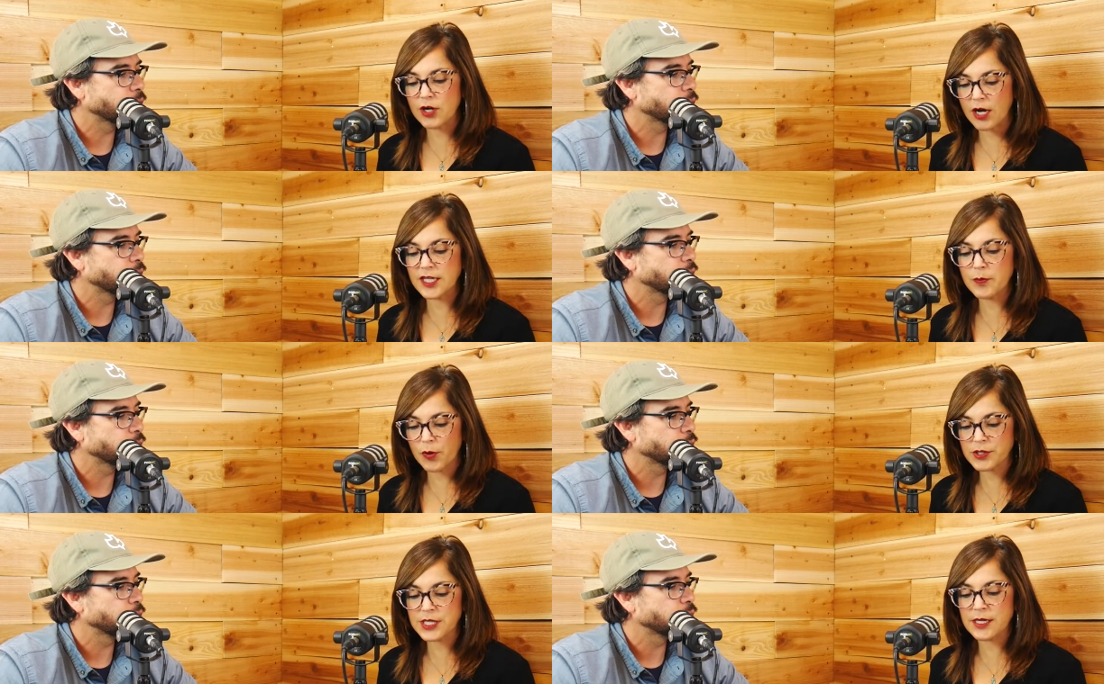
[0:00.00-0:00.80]
Speaker 1: a godly
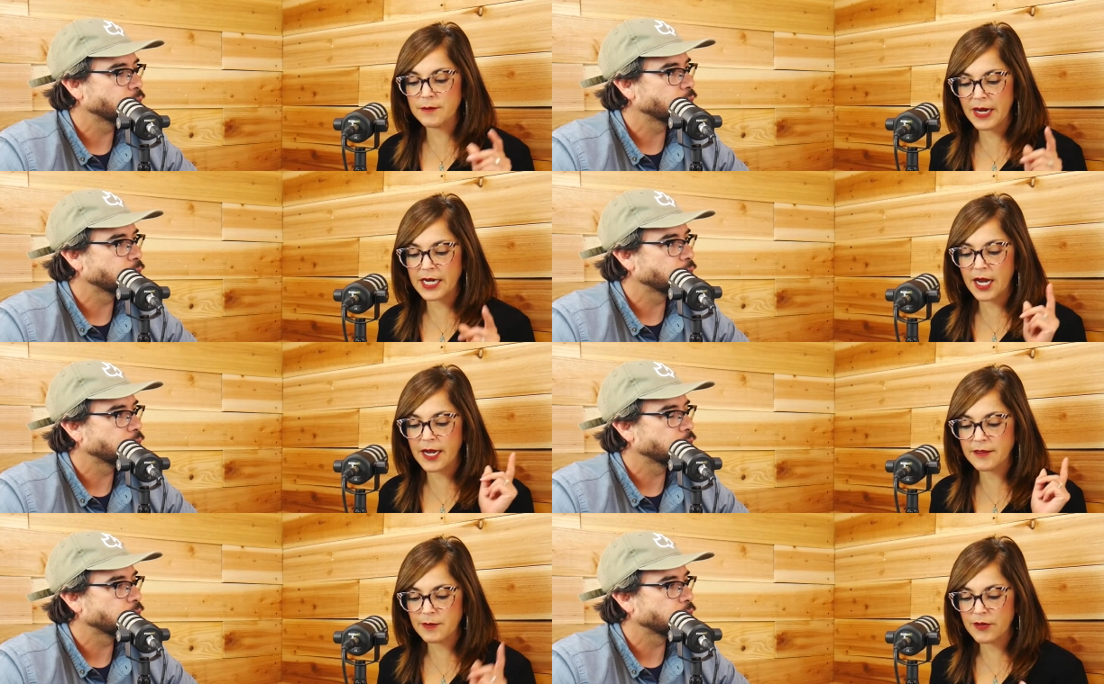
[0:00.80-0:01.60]
person, May
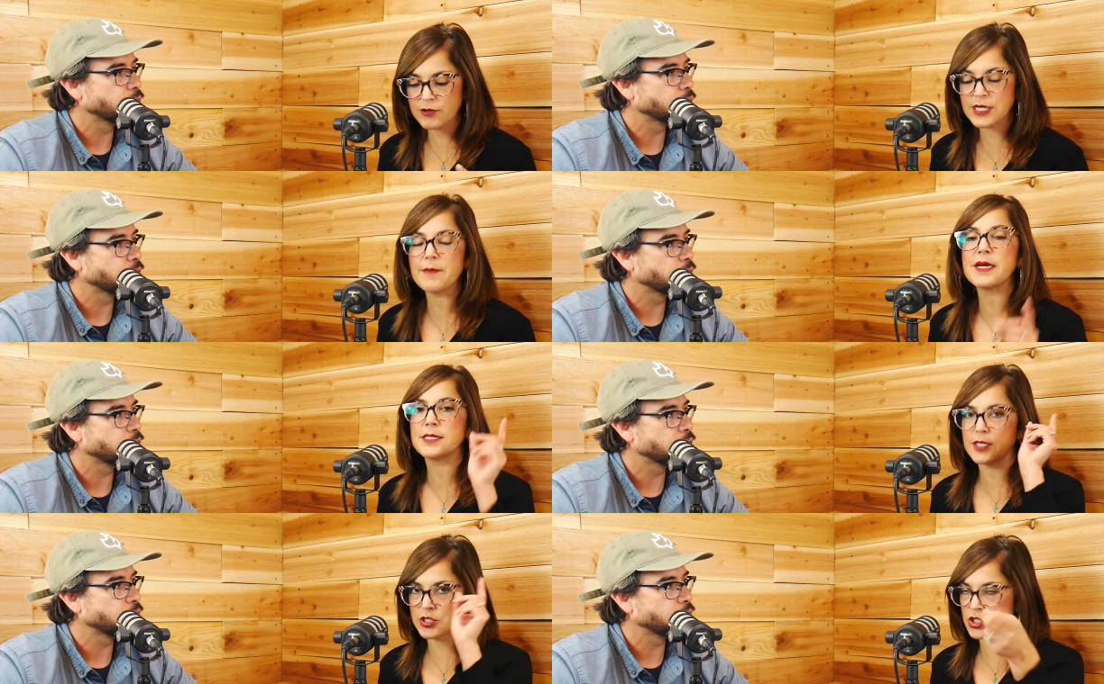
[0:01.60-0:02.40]
9th, Mother's Day
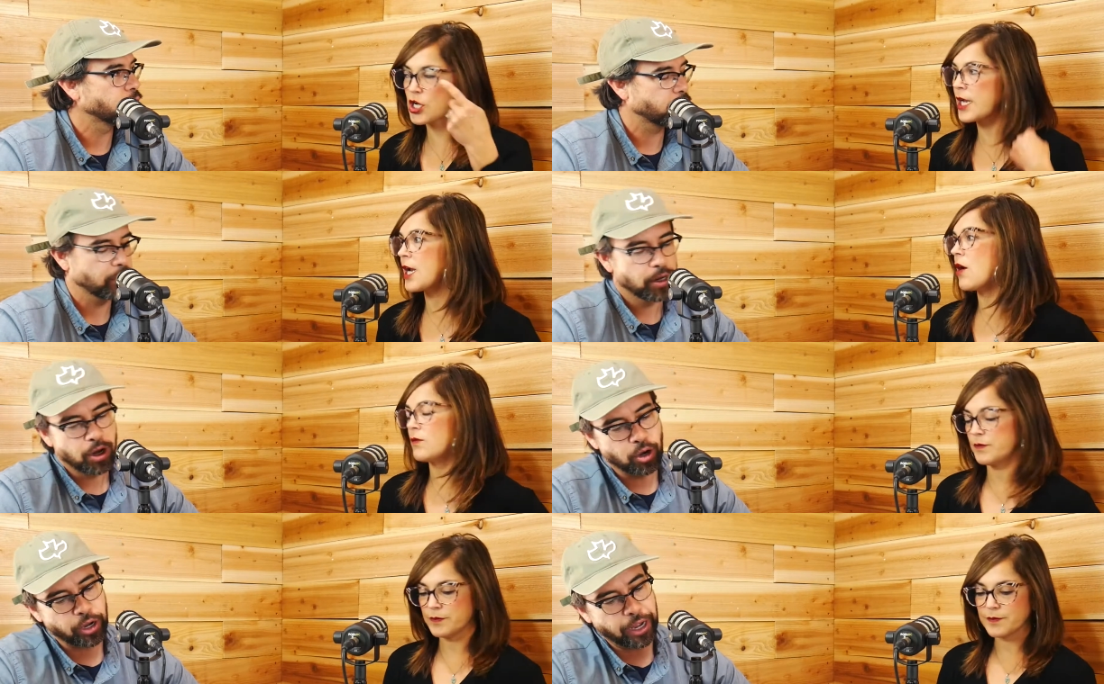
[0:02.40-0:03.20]
message. Check it out.
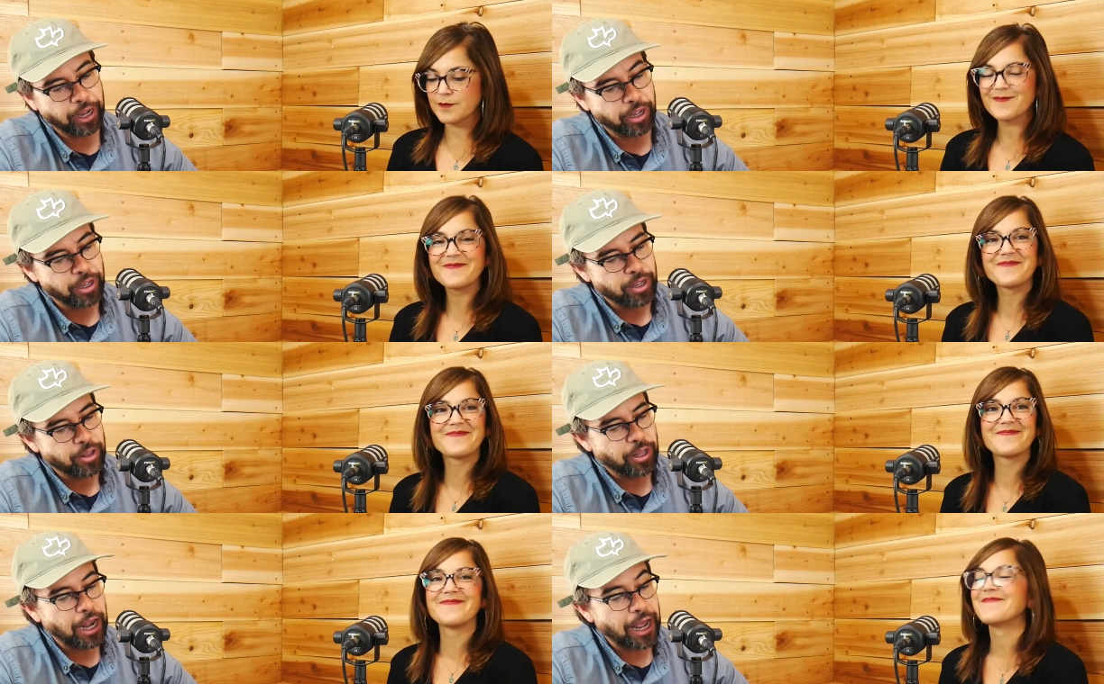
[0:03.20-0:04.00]
Speaker 2: Okay.
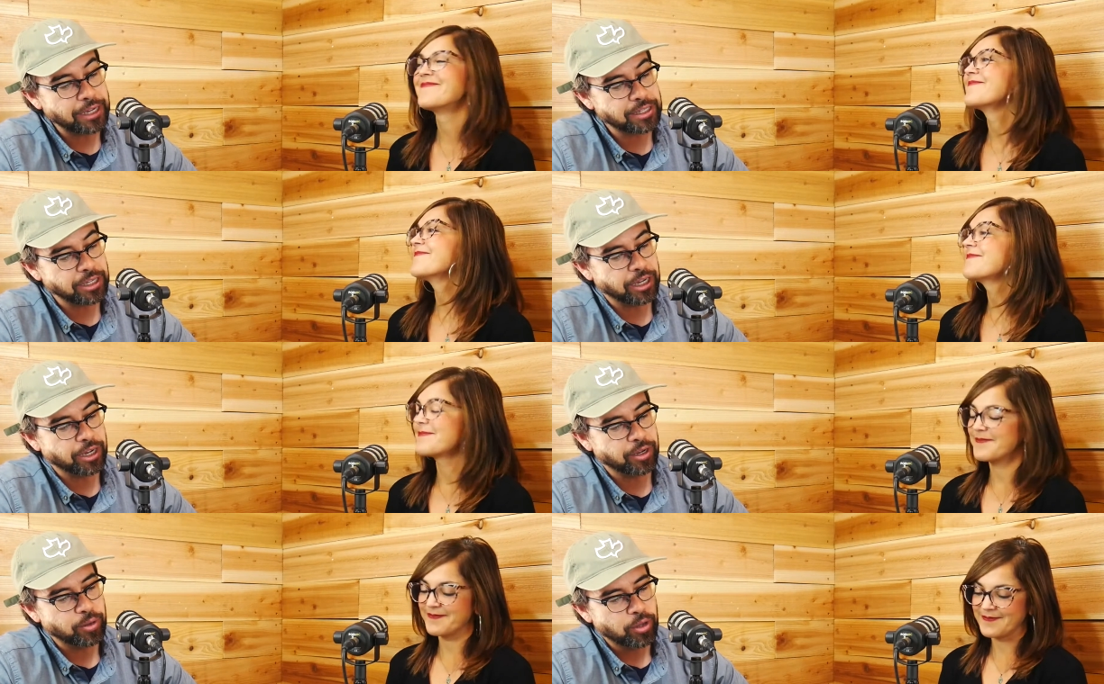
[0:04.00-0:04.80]
The last
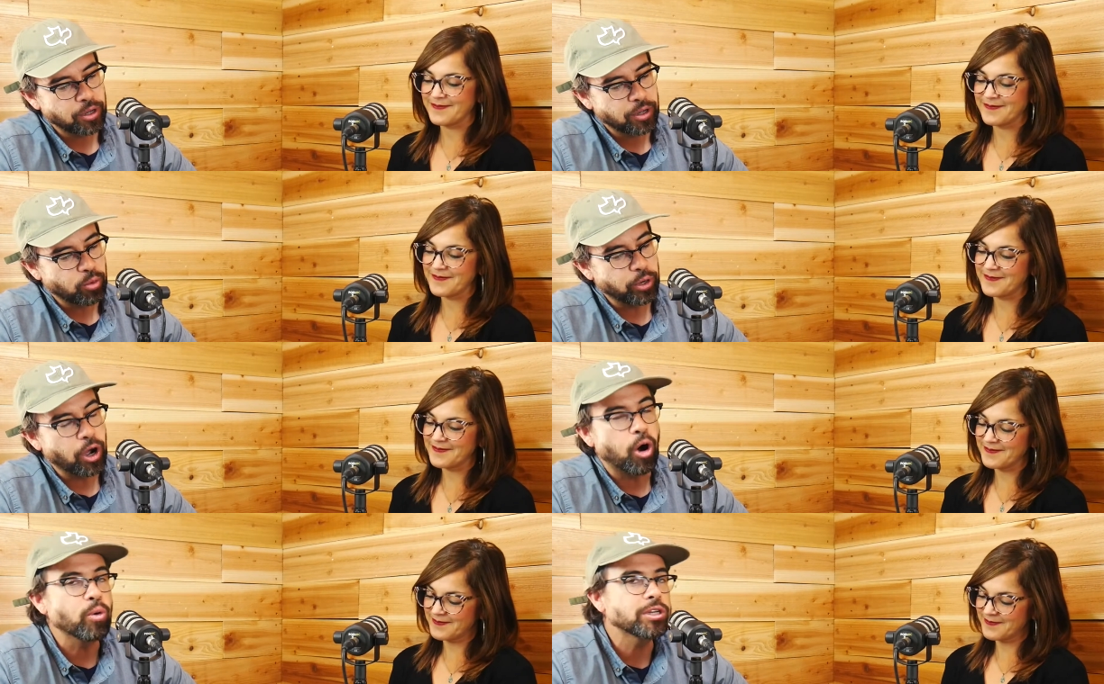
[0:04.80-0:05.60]
thing. We
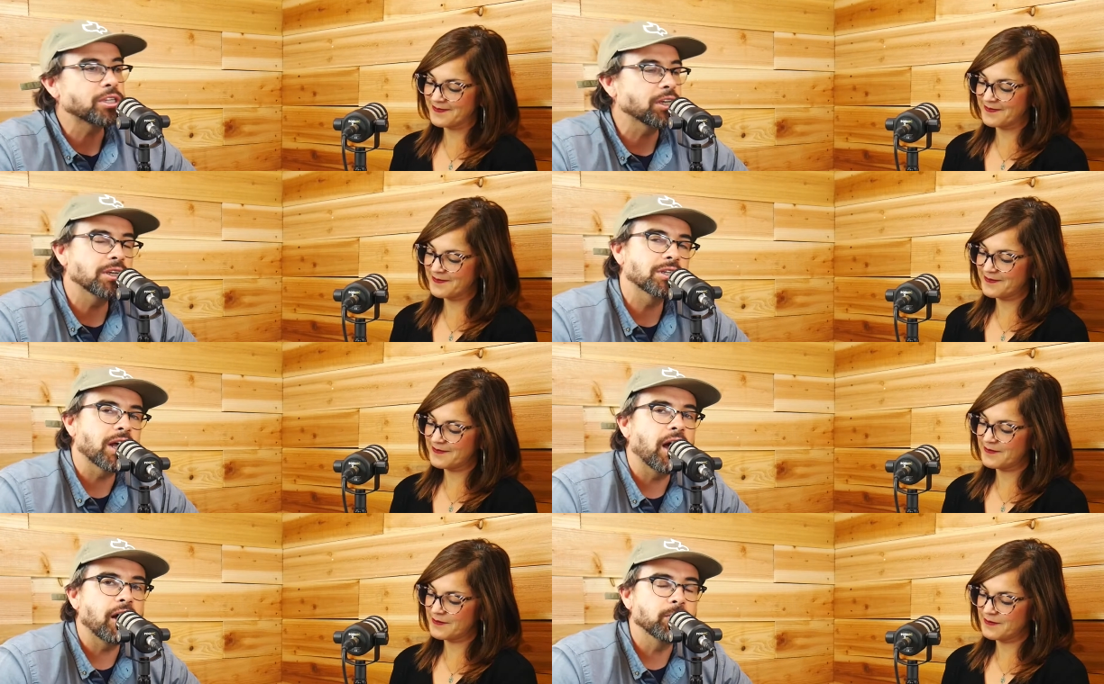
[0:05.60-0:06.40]
always see this
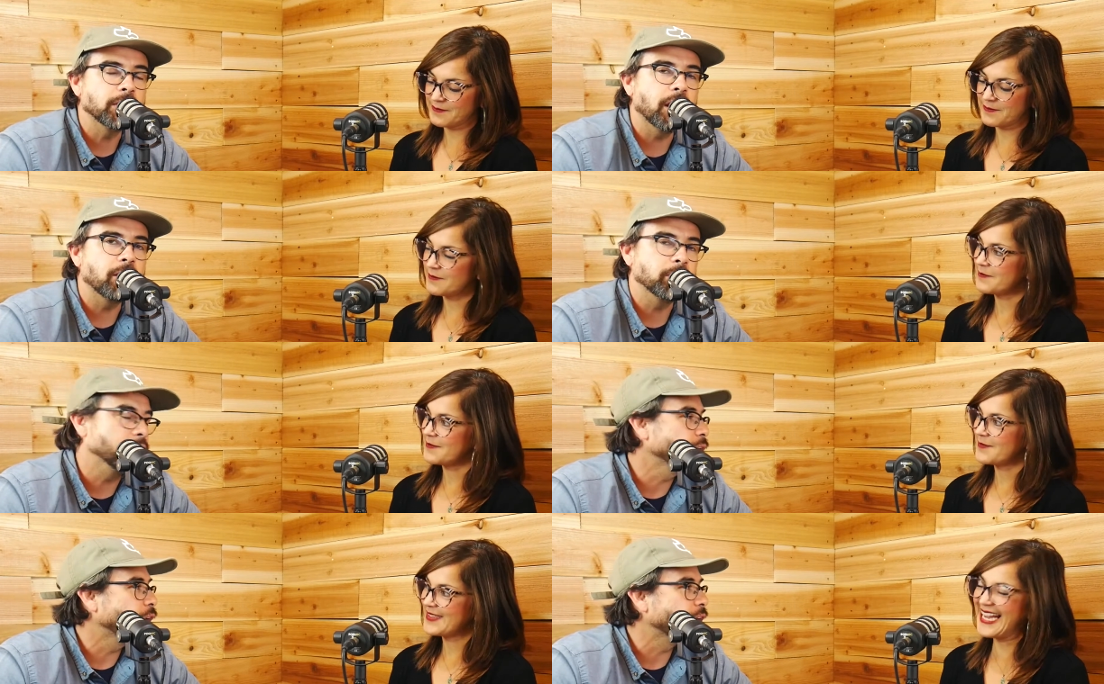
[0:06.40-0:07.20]
at Hobby
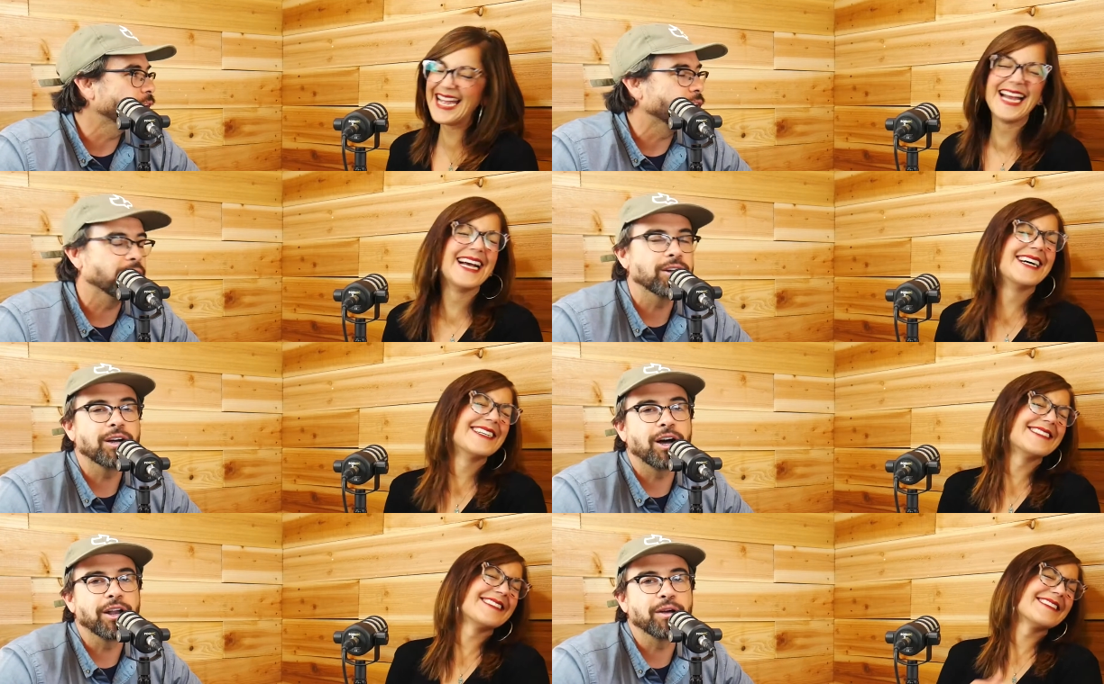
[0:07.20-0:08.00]
Lobby on a
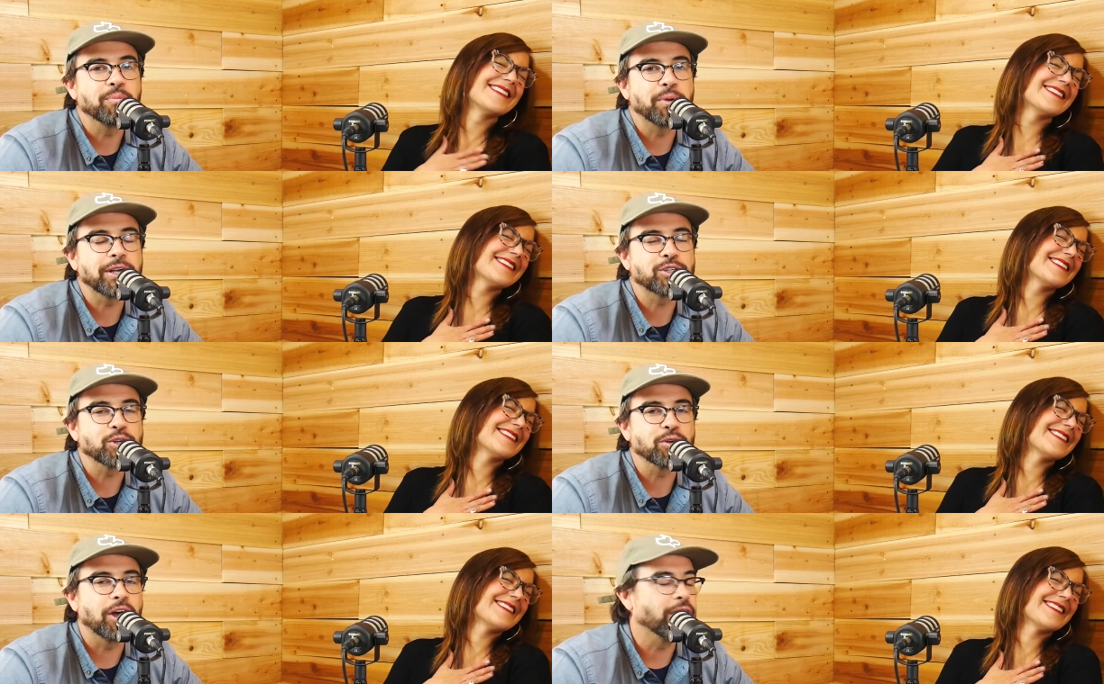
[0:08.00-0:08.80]
on a
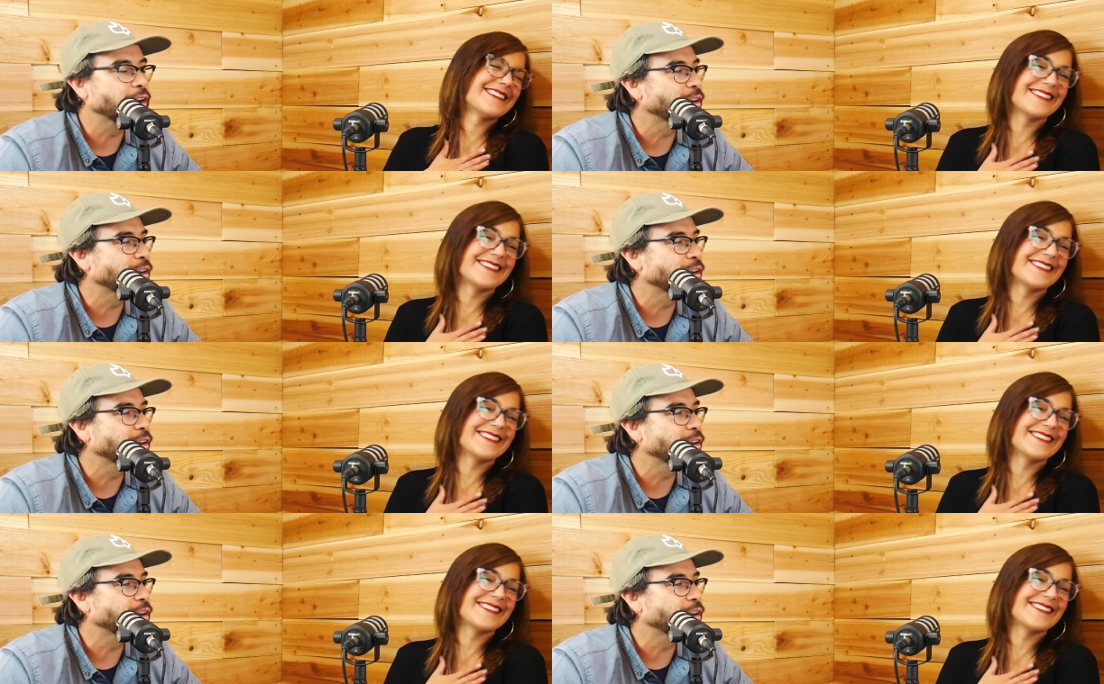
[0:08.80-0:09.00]
picture on